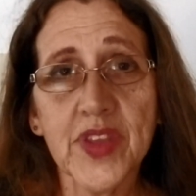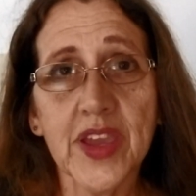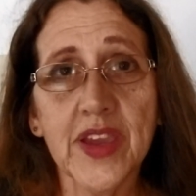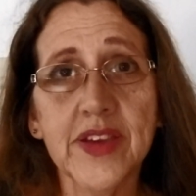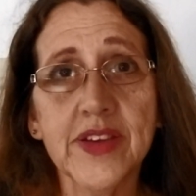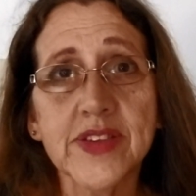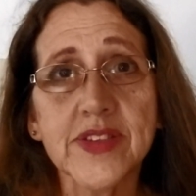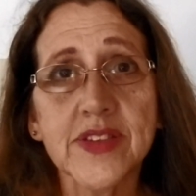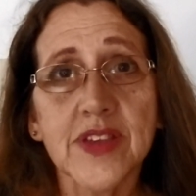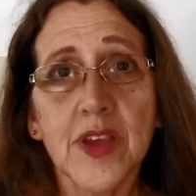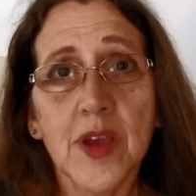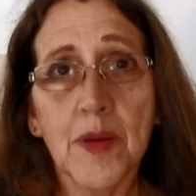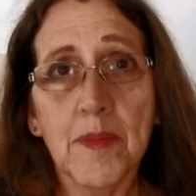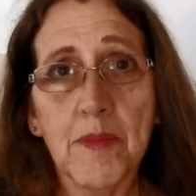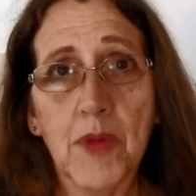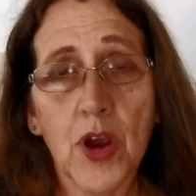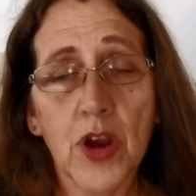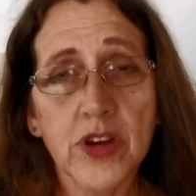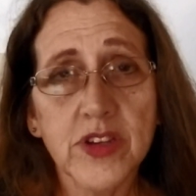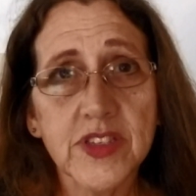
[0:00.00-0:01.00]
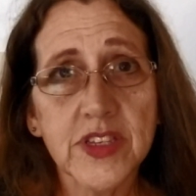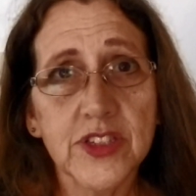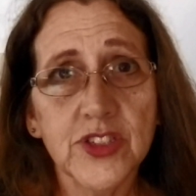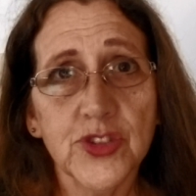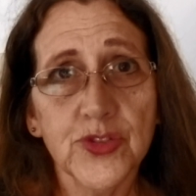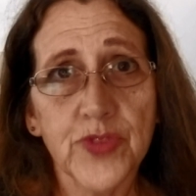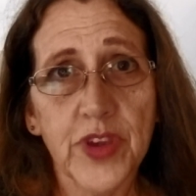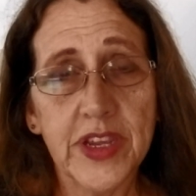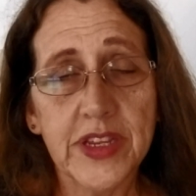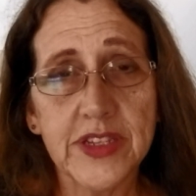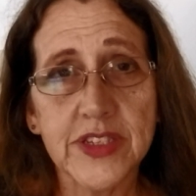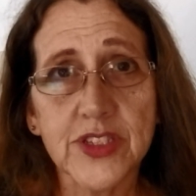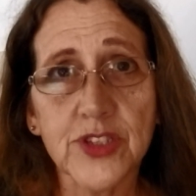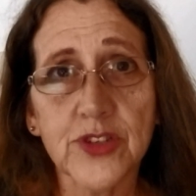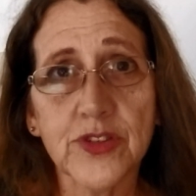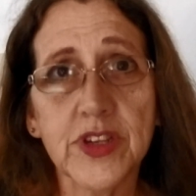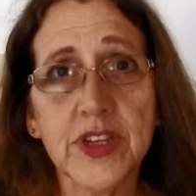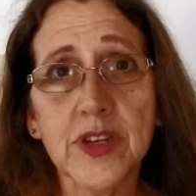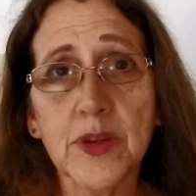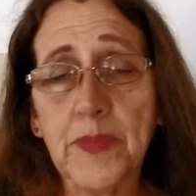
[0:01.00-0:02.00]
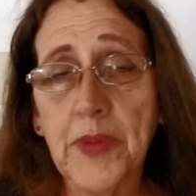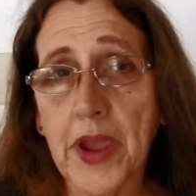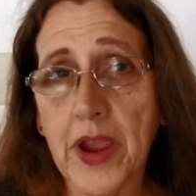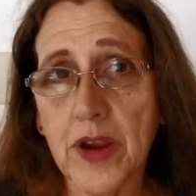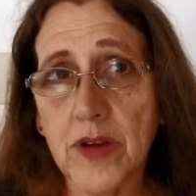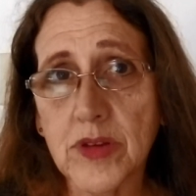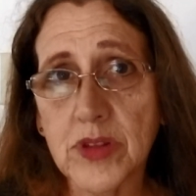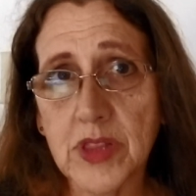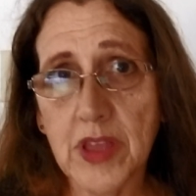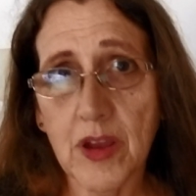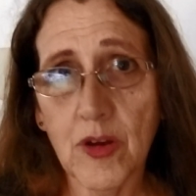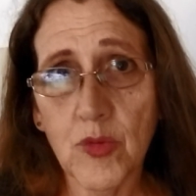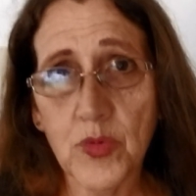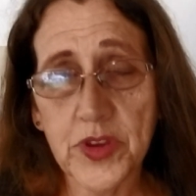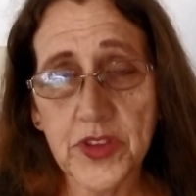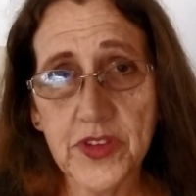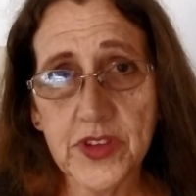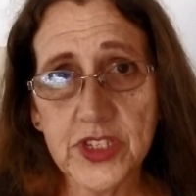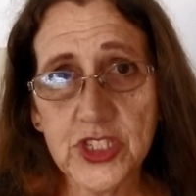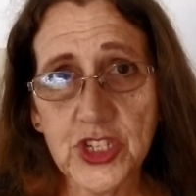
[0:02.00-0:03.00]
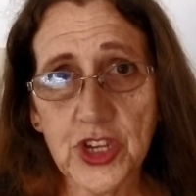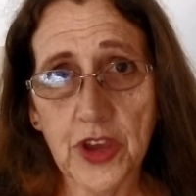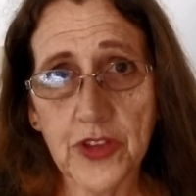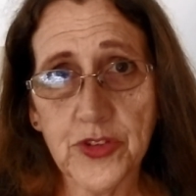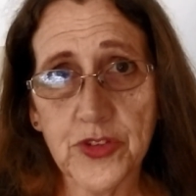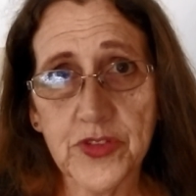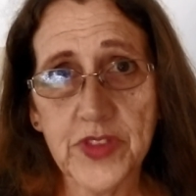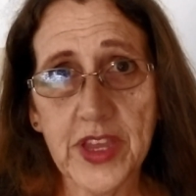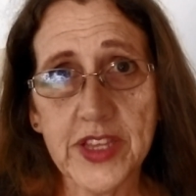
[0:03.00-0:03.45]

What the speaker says: is Mars and Uranus are in a parallel with each other.